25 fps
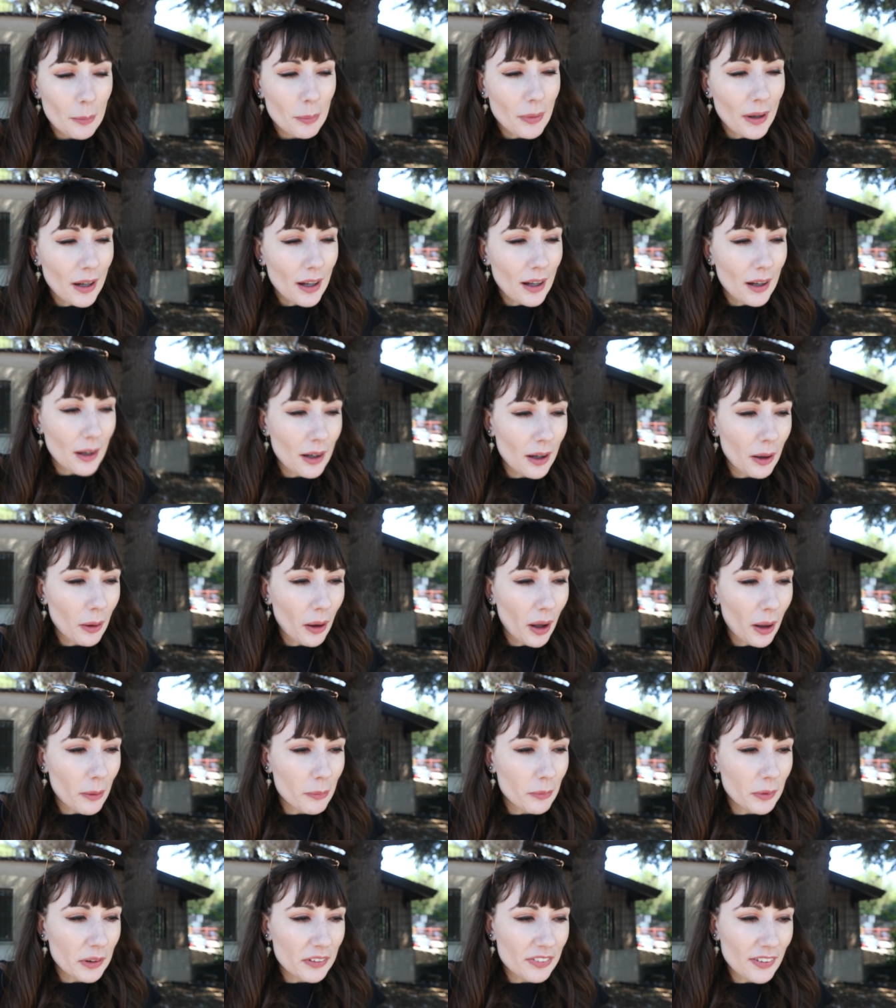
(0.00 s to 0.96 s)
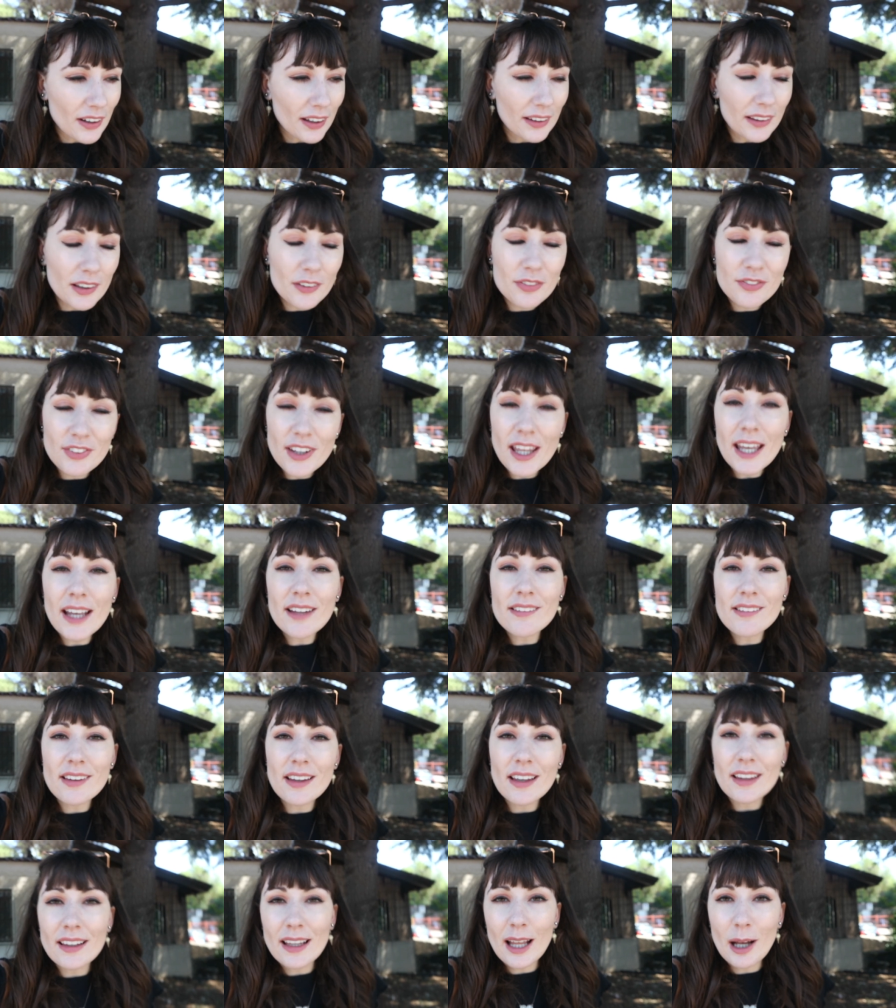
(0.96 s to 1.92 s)
but um, we found the
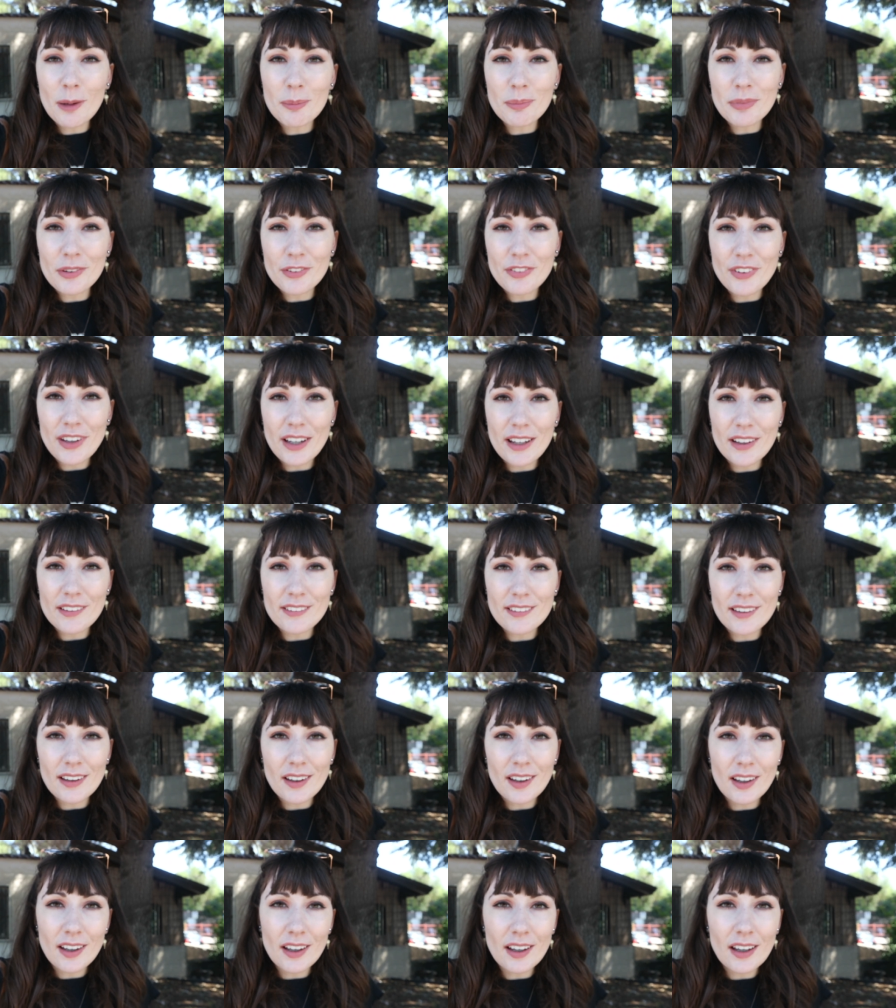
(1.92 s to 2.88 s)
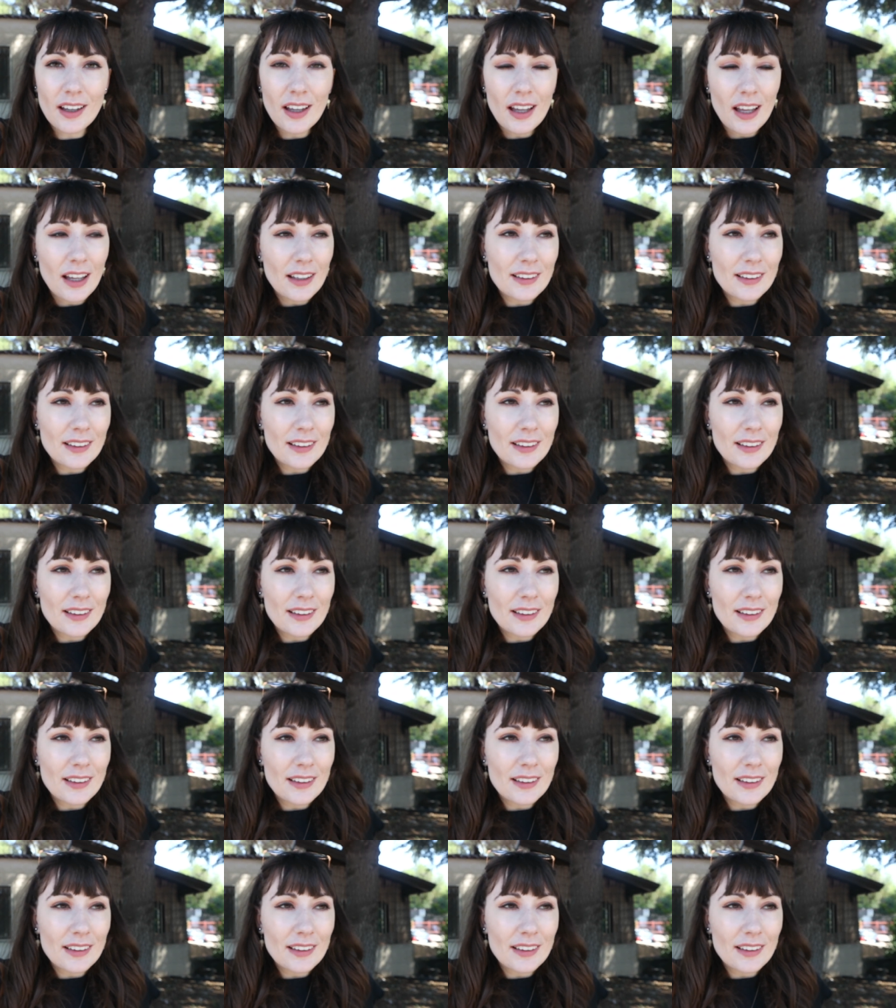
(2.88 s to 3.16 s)
theatre, the amphitheatre,